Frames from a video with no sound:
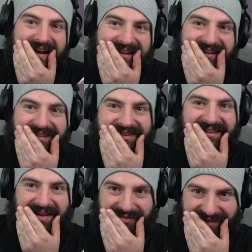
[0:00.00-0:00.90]
can ask the
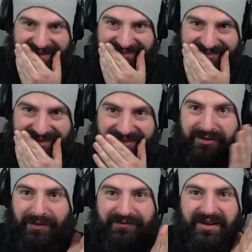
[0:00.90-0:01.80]
devs for this, if there's
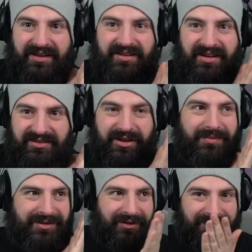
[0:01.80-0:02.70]
one thing I can ask
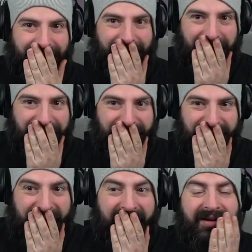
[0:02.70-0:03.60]
all for,
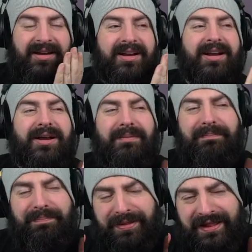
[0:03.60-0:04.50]

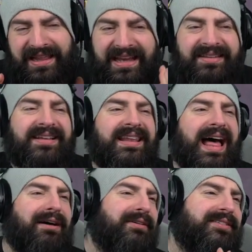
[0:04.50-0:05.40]
please
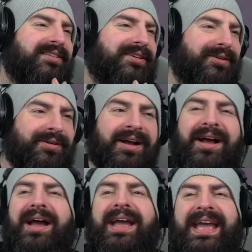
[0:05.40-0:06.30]
allow us to
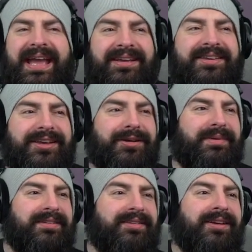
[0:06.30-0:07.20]
hit humans